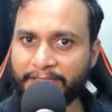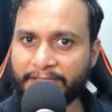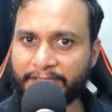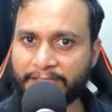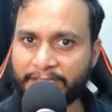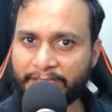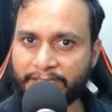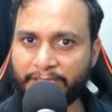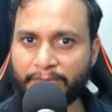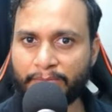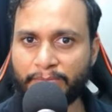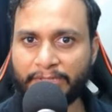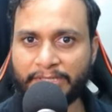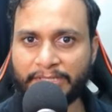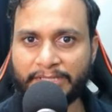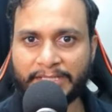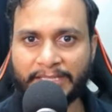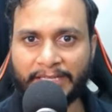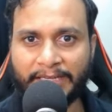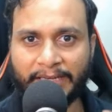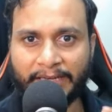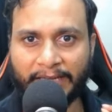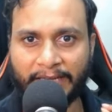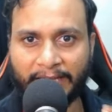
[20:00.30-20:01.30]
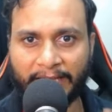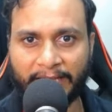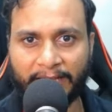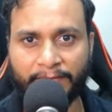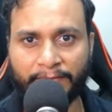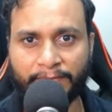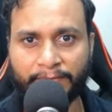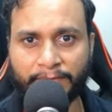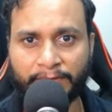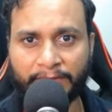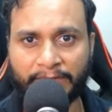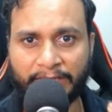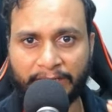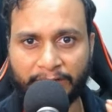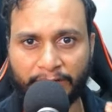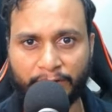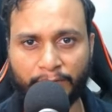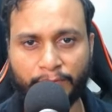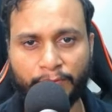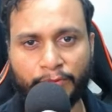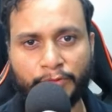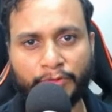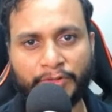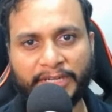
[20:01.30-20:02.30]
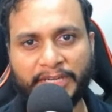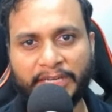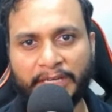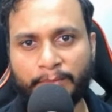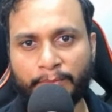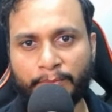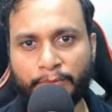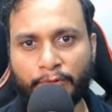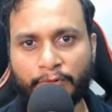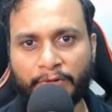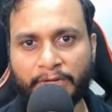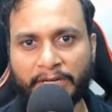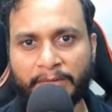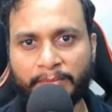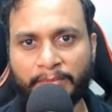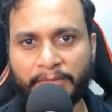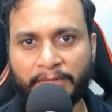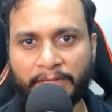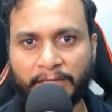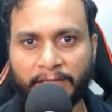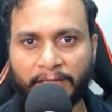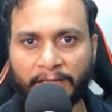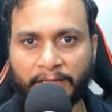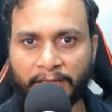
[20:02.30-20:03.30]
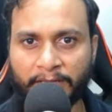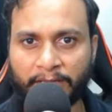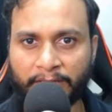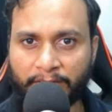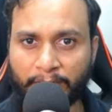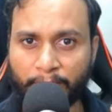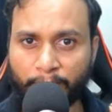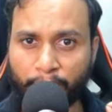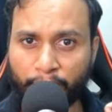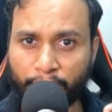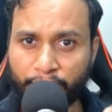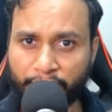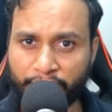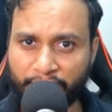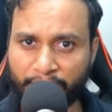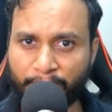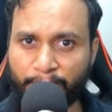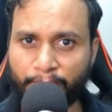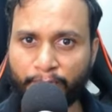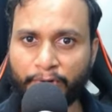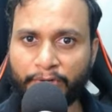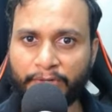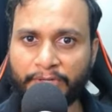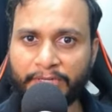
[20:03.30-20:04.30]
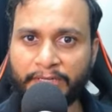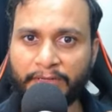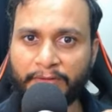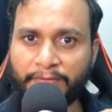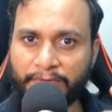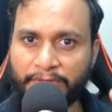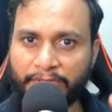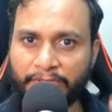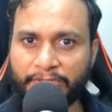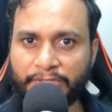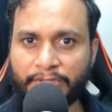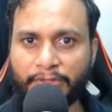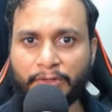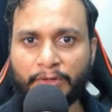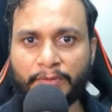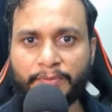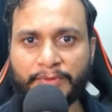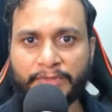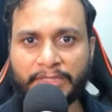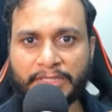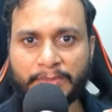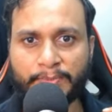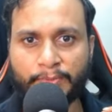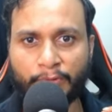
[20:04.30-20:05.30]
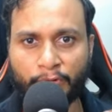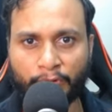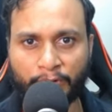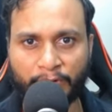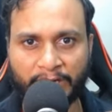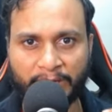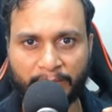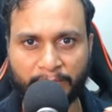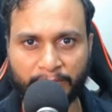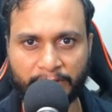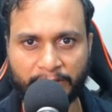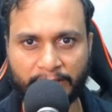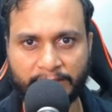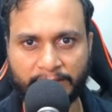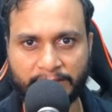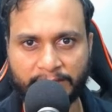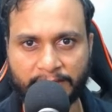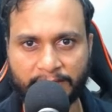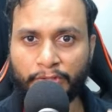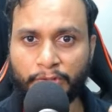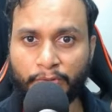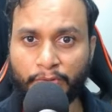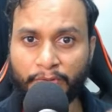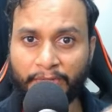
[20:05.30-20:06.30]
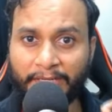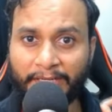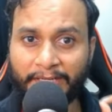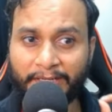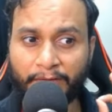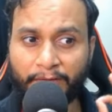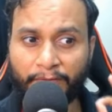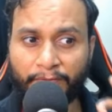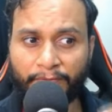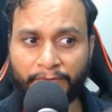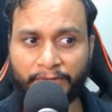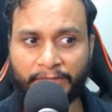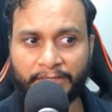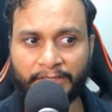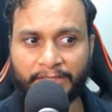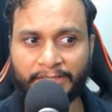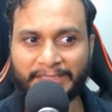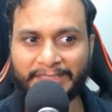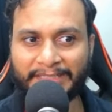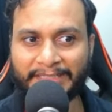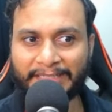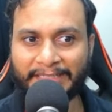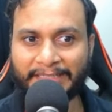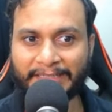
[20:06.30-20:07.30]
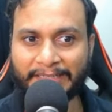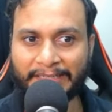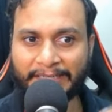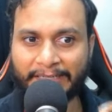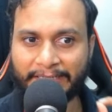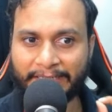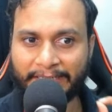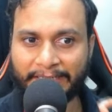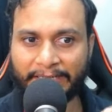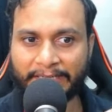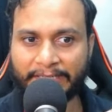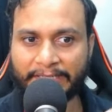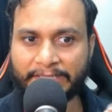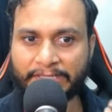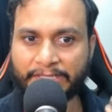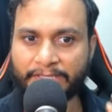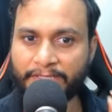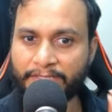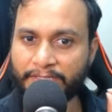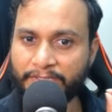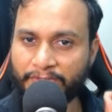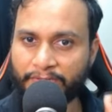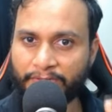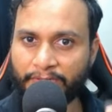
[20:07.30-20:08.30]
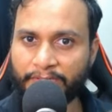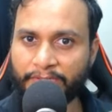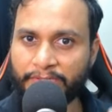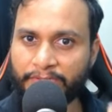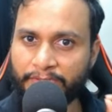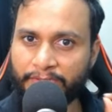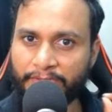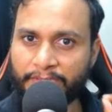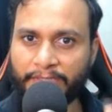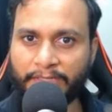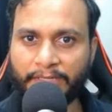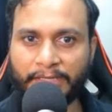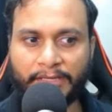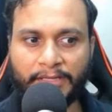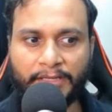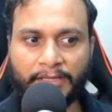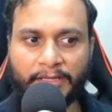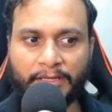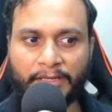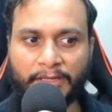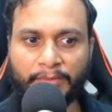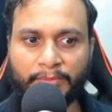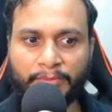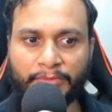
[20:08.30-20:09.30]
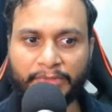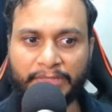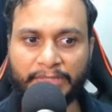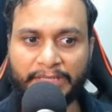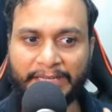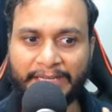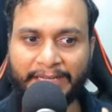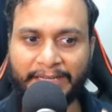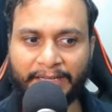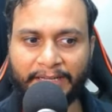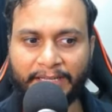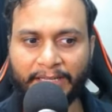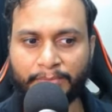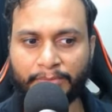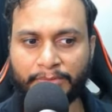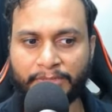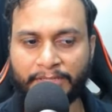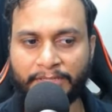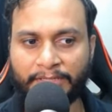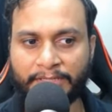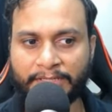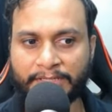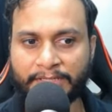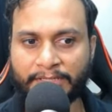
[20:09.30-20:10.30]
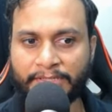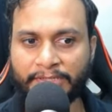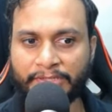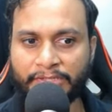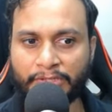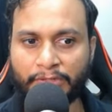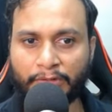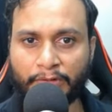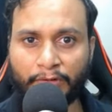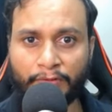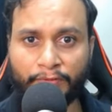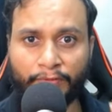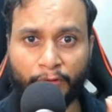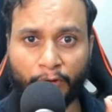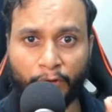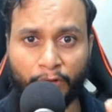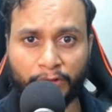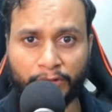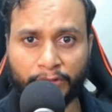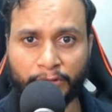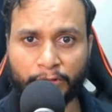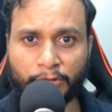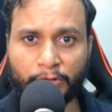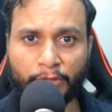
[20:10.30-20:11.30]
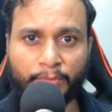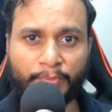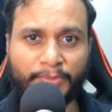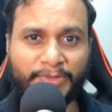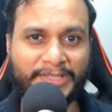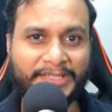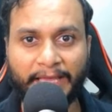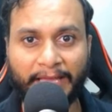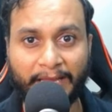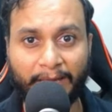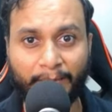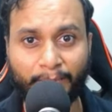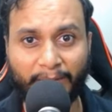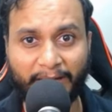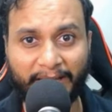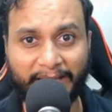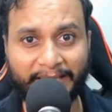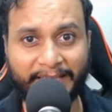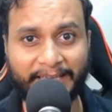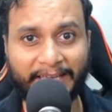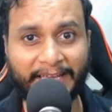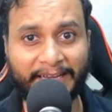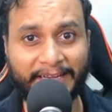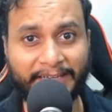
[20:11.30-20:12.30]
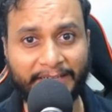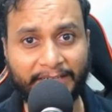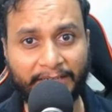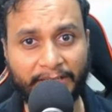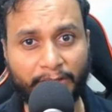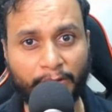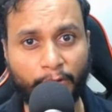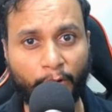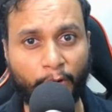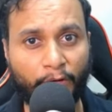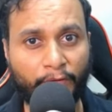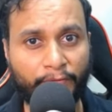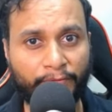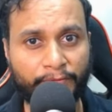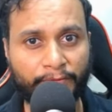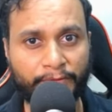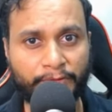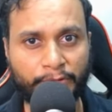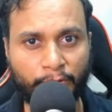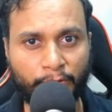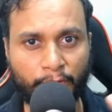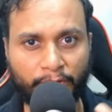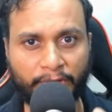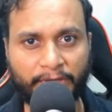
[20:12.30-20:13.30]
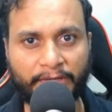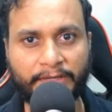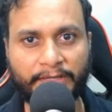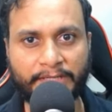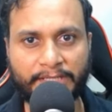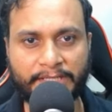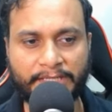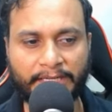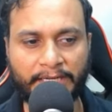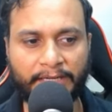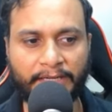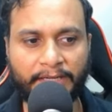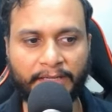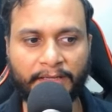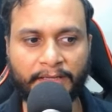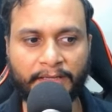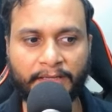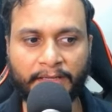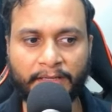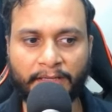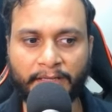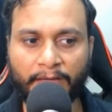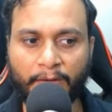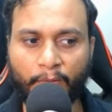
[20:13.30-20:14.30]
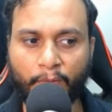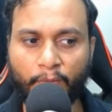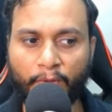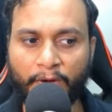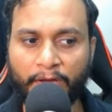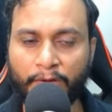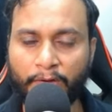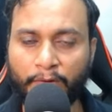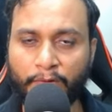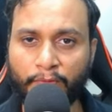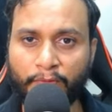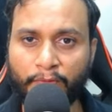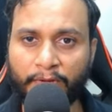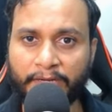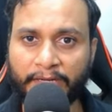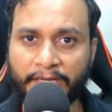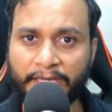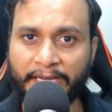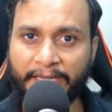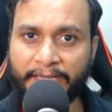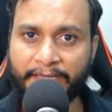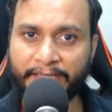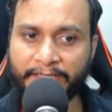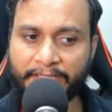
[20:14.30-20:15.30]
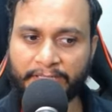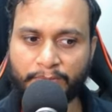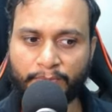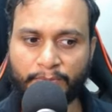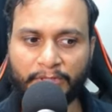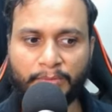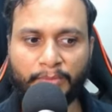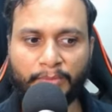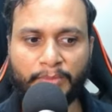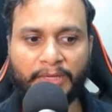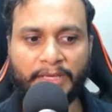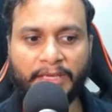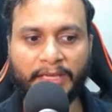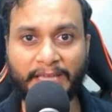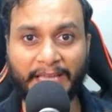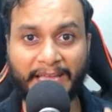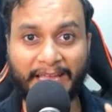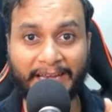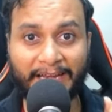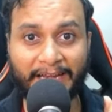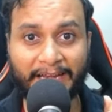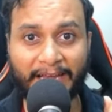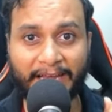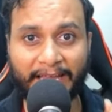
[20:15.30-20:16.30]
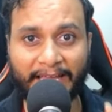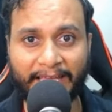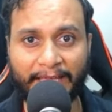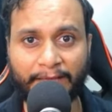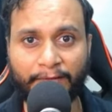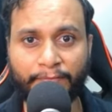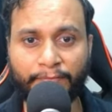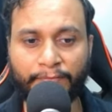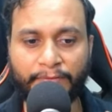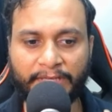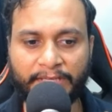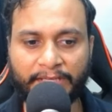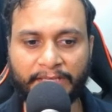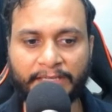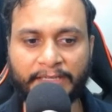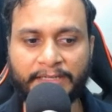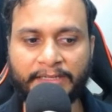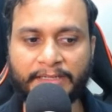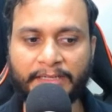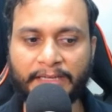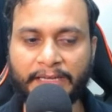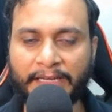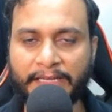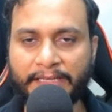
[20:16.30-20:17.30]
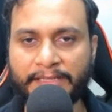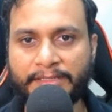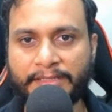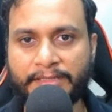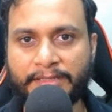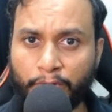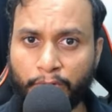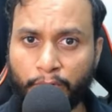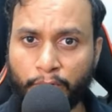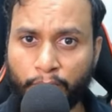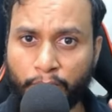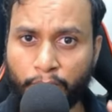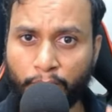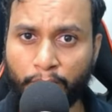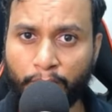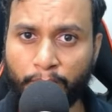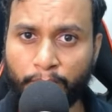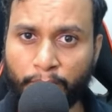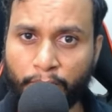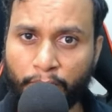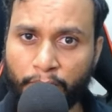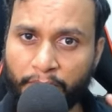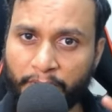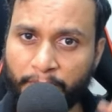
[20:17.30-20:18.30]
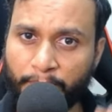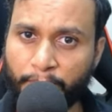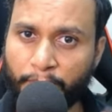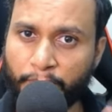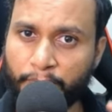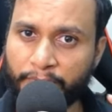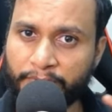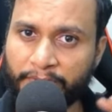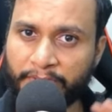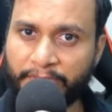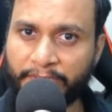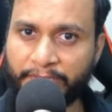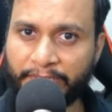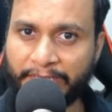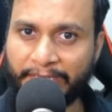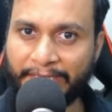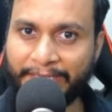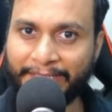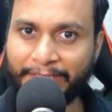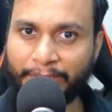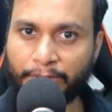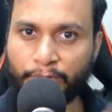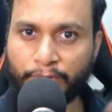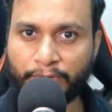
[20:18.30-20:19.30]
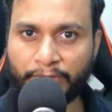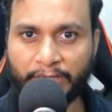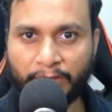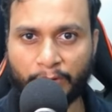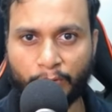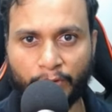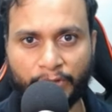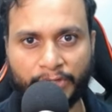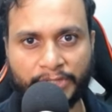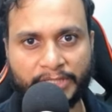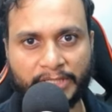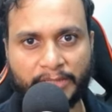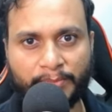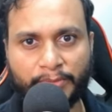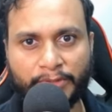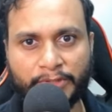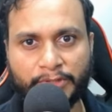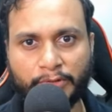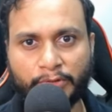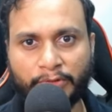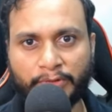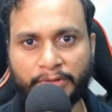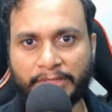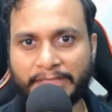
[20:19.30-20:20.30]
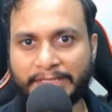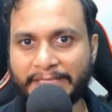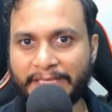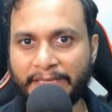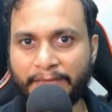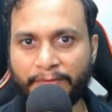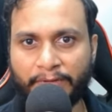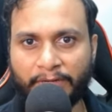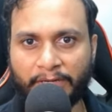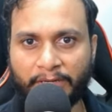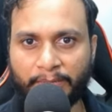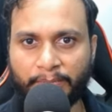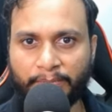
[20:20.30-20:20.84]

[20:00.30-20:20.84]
the system design live interview training program. The most important feature of this program is you get a filtered and condensed structured curriculum, in-depth discussion of all the topics, and my guarantee of your understanding, one-on-one guidance with me, and live weekend classes. To know more about the training, you can WhatsApp us on this given